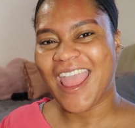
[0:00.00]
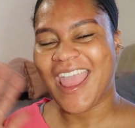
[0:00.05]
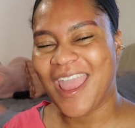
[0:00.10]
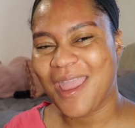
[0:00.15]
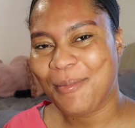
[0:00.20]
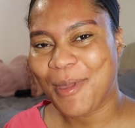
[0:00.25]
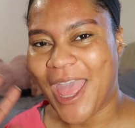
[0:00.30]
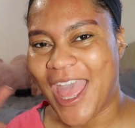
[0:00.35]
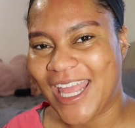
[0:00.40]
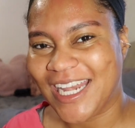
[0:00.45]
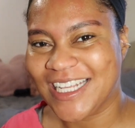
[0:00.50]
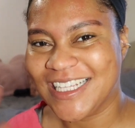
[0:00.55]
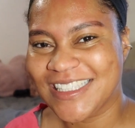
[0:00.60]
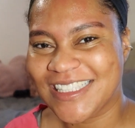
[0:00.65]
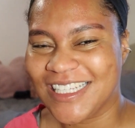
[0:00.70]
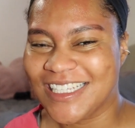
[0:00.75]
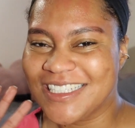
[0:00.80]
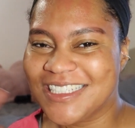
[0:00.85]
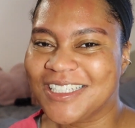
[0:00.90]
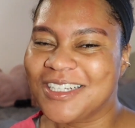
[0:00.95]
Hey baddies,
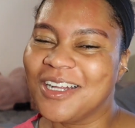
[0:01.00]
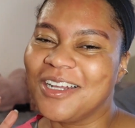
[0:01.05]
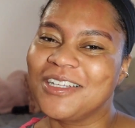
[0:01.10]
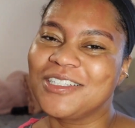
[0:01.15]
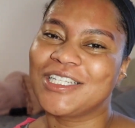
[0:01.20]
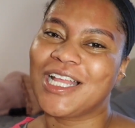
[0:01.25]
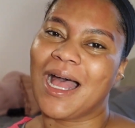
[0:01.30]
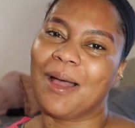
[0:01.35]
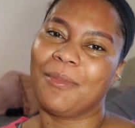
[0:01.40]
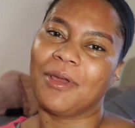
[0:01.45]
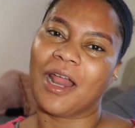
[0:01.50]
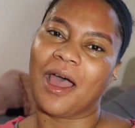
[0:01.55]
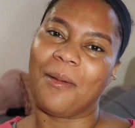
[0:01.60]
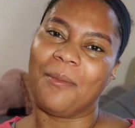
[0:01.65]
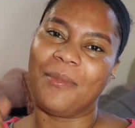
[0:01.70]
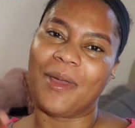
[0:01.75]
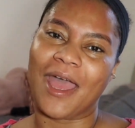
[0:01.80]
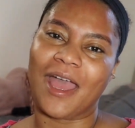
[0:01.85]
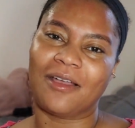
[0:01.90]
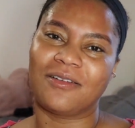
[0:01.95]
it's your girl Sham and
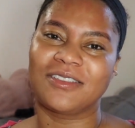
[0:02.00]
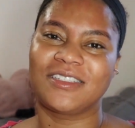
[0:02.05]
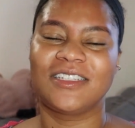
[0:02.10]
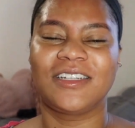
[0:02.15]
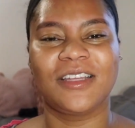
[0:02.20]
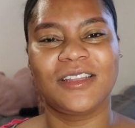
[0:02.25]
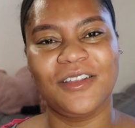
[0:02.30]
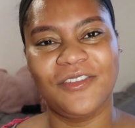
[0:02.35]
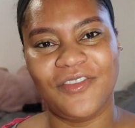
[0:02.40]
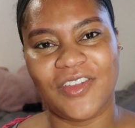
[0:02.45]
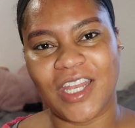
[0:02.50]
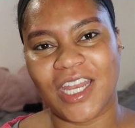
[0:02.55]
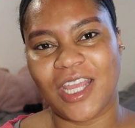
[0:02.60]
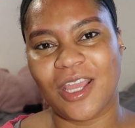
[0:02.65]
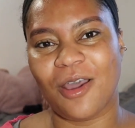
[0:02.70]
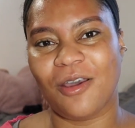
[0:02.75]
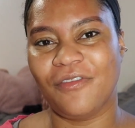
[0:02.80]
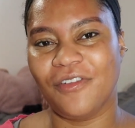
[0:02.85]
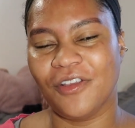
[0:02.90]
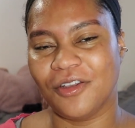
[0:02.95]
I'm back with another
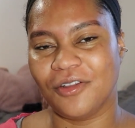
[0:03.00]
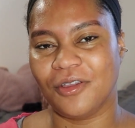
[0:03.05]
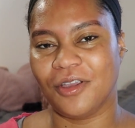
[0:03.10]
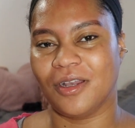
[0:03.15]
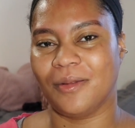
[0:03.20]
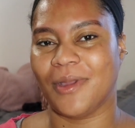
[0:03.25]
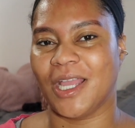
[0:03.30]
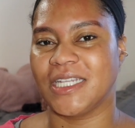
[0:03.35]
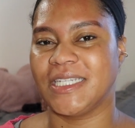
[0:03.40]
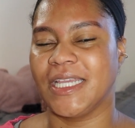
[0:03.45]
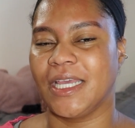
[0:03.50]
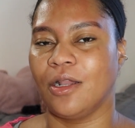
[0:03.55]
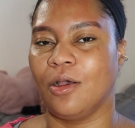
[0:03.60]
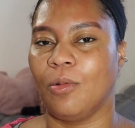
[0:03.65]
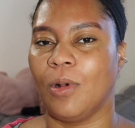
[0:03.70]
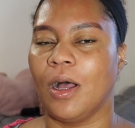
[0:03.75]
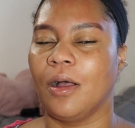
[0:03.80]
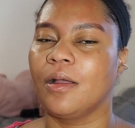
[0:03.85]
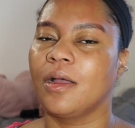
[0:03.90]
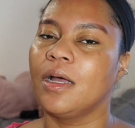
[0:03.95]
video. If you're new here to my channel,
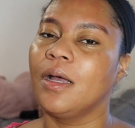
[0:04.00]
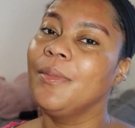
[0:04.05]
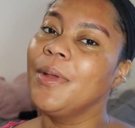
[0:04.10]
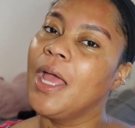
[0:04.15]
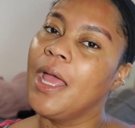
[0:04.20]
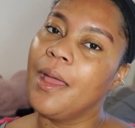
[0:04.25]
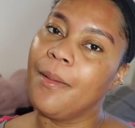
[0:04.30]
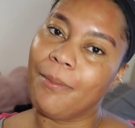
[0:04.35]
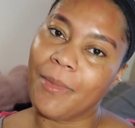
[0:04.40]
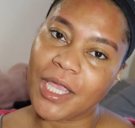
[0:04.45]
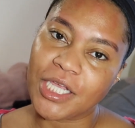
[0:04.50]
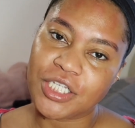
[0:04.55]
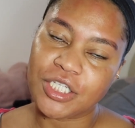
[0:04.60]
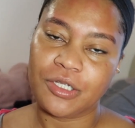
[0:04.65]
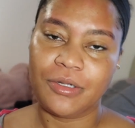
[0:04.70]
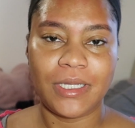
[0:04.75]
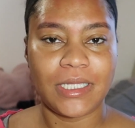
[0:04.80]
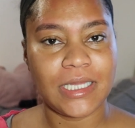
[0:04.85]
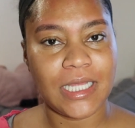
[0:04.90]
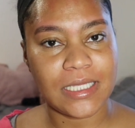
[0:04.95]
welcome. Make sure
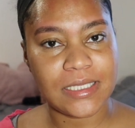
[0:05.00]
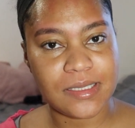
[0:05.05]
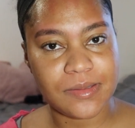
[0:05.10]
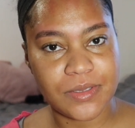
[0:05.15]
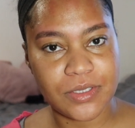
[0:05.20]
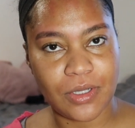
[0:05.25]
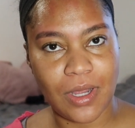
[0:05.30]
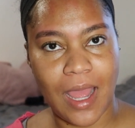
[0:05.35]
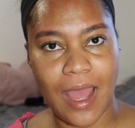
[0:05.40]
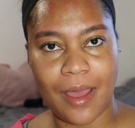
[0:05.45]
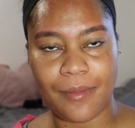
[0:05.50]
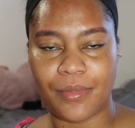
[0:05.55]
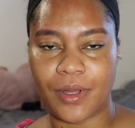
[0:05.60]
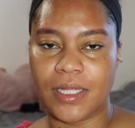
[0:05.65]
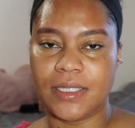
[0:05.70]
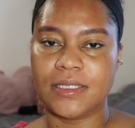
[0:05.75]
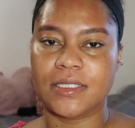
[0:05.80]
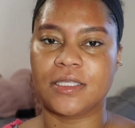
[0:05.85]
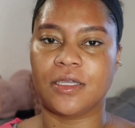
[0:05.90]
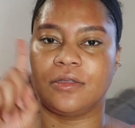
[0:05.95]
you hit that subscribe
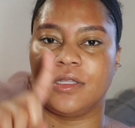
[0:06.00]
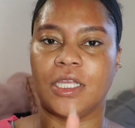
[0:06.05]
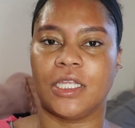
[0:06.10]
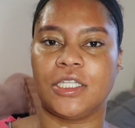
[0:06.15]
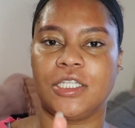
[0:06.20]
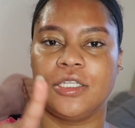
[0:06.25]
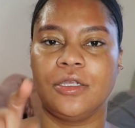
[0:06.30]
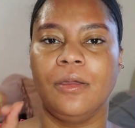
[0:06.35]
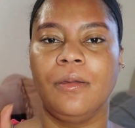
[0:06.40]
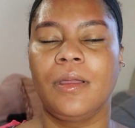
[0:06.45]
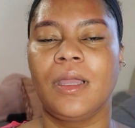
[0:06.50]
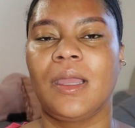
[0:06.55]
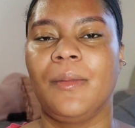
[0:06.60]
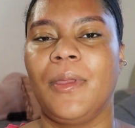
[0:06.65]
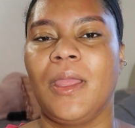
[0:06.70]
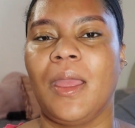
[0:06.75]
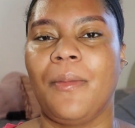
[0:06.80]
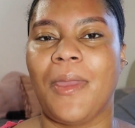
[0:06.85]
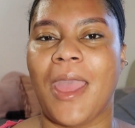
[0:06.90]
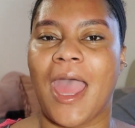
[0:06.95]
button so that you could
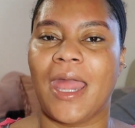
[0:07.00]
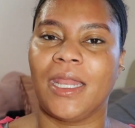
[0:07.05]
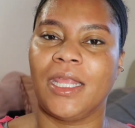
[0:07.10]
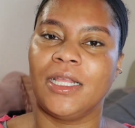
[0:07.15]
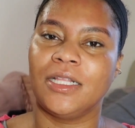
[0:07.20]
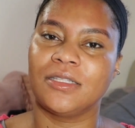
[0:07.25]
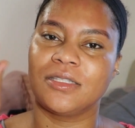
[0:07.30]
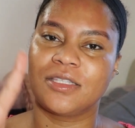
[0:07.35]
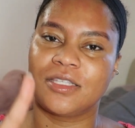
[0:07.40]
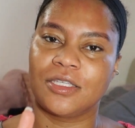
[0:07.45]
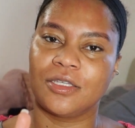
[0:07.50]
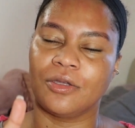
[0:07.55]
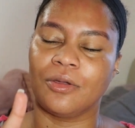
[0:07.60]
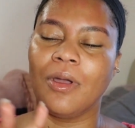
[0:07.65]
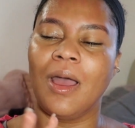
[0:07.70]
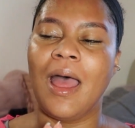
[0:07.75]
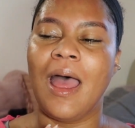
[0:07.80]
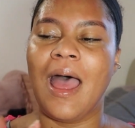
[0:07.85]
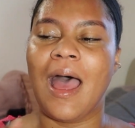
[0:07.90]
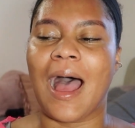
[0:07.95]
be a baddie
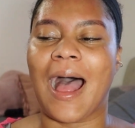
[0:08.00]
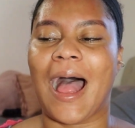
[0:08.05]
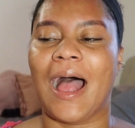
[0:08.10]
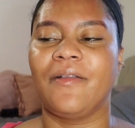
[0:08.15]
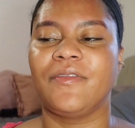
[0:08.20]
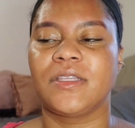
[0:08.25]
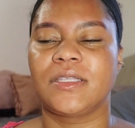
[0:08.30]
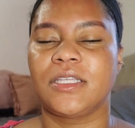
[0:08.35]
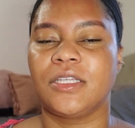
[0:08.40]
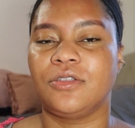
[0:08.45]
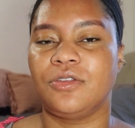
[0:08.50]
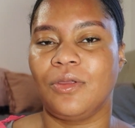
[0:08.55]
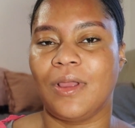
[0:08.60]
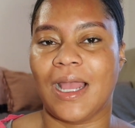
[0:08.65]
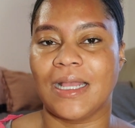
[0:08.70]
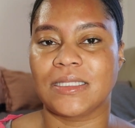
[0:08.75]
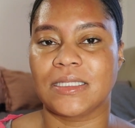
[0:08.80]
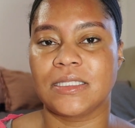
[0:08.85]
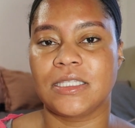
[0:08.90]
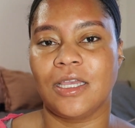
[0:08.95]
too. Obviously, as you
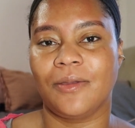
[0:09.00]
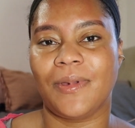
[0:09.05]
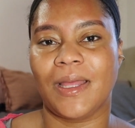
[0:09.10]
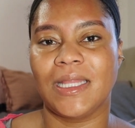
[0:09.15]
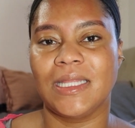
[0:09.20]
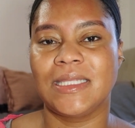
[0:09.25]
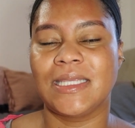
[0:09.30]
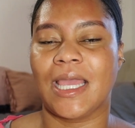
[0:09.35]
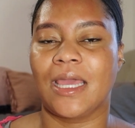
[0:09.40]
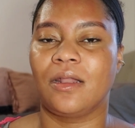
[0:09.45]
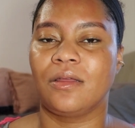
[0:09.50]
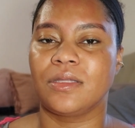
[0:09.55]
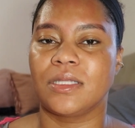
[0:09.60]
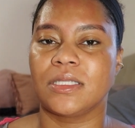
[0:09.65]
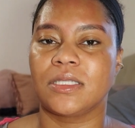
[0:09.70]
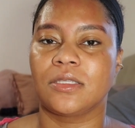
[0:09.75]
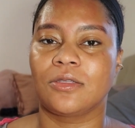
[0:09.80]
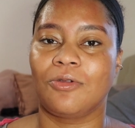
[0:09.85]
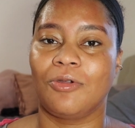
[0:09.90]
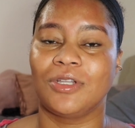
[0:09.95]
guys can tell by the title,
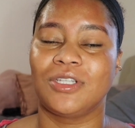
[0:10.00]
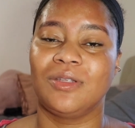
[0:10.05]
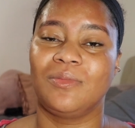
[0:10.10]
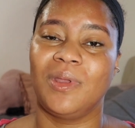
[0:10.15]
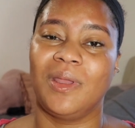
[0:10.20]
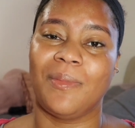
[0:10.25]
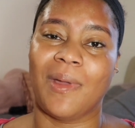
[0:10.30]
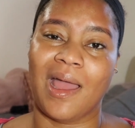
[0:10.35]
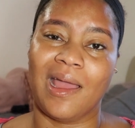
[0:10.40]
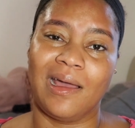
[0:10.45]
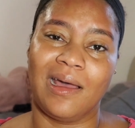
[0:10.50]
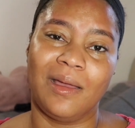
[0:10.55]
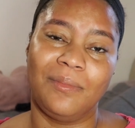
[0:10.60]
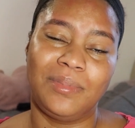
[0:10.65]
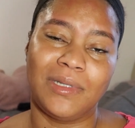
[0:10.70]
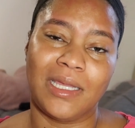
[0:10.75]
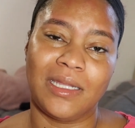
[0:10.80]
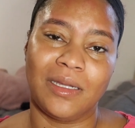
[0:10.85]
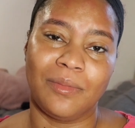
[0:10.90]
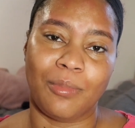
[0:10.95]
this is going to be my
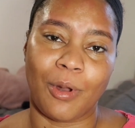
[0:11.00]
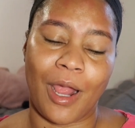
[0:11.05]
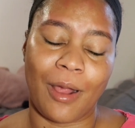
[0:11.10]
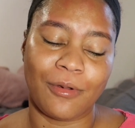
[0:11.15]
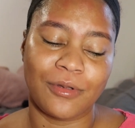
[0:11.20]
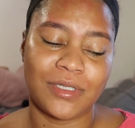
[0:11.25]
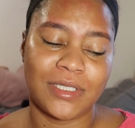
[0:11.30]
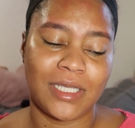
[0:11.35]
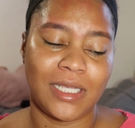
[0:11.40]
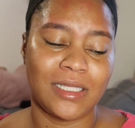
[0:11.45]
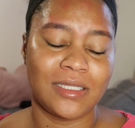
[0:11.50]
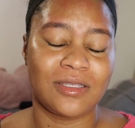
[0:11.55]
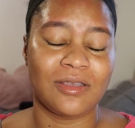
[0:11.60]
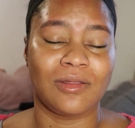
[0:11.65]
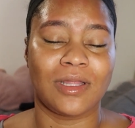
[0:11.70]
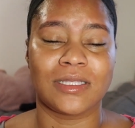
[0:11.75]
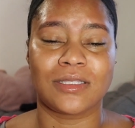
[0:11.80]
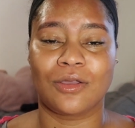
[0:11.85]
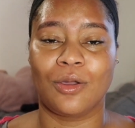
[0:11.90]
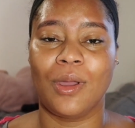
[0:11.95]
updated brow routine, so
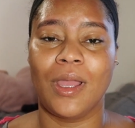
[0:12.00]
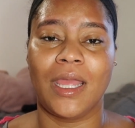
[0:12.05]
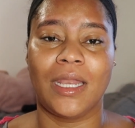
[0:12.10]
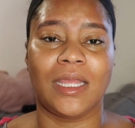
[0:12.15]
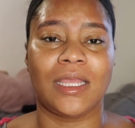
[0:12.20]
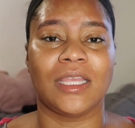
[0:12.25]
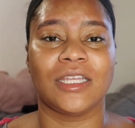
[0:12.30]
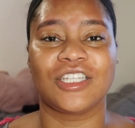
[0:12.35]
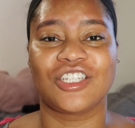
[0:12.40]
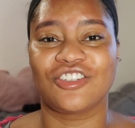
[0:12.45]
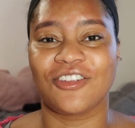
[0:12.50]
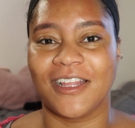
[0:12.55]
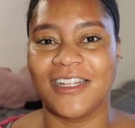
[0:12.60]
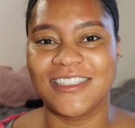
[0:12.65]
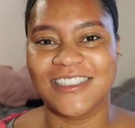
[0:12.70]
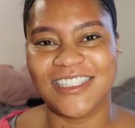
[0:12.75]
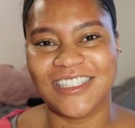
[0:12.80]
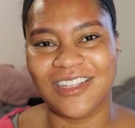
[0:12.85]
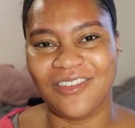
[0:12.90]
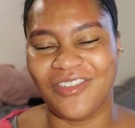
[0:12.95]
let's go ahead and get straight
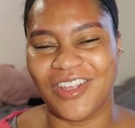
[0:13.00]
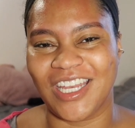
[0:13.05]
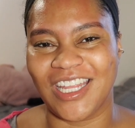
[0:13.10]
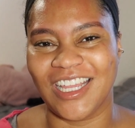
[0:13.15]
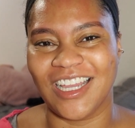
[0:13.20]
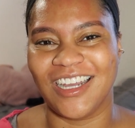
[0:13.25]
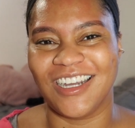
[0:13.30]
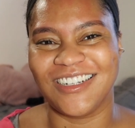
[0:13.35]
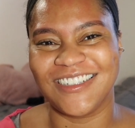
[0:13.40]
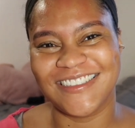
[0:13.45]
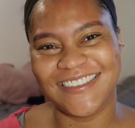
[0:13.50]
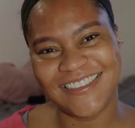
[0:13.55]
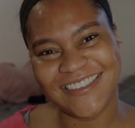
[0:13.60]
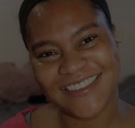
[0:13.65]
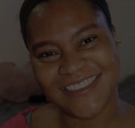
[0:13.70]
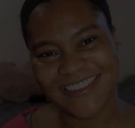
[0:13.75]
into the video.